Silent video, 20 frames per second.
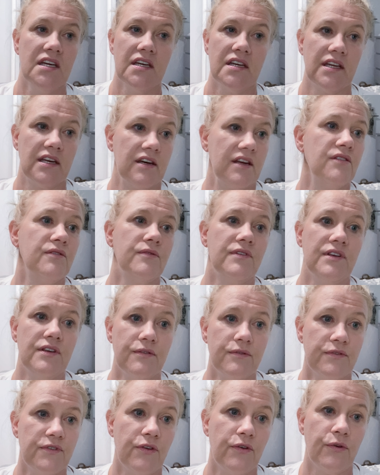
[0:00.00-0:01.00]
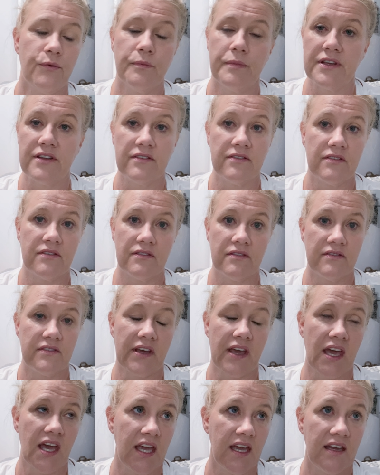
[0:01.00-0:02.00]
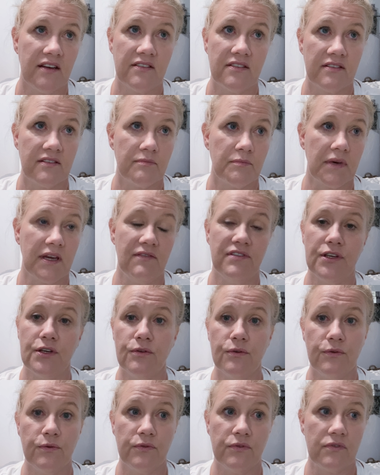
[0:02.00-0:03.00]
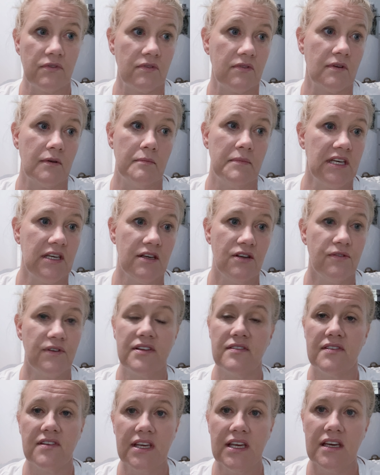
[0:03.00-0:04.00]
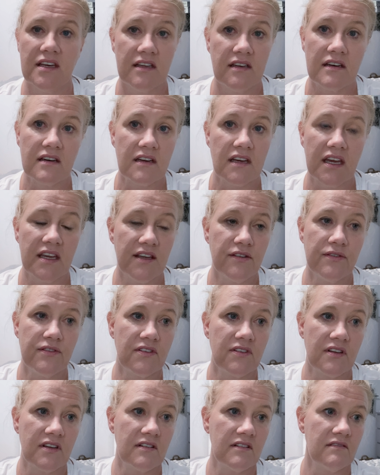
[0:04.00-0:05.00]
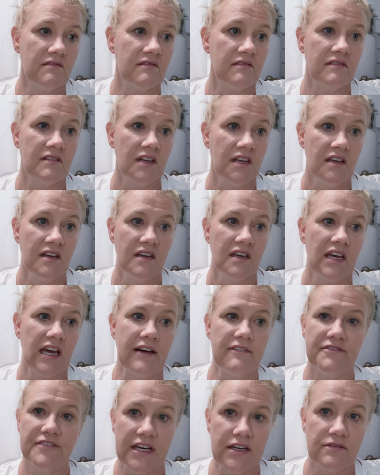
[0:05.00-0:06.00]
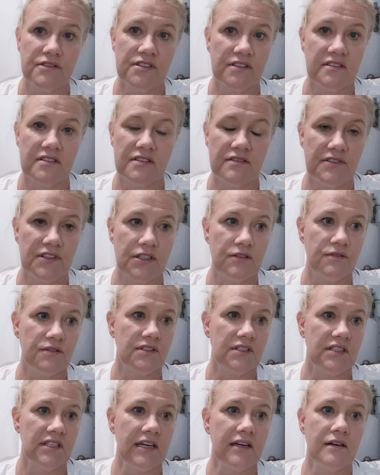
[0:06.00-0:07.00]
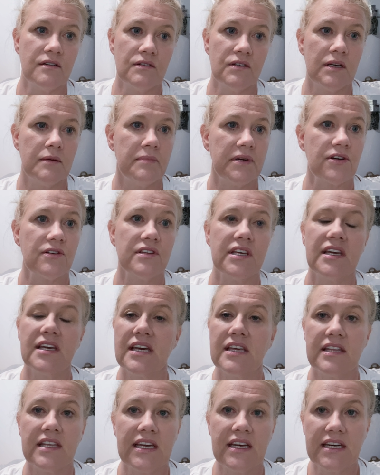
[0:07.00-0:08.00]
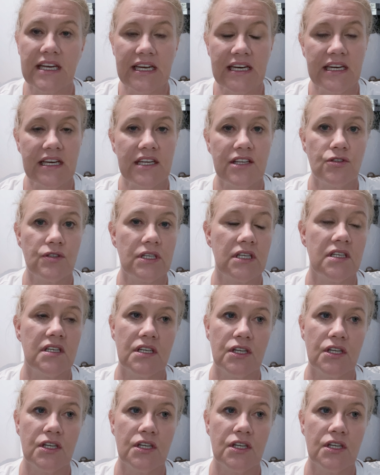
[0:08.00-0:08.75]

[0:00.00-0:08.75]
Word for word: You know, YouTube is tanked. My views, I mean, you can see it. I used to have thousands of views, and now I barely get like nine hundred.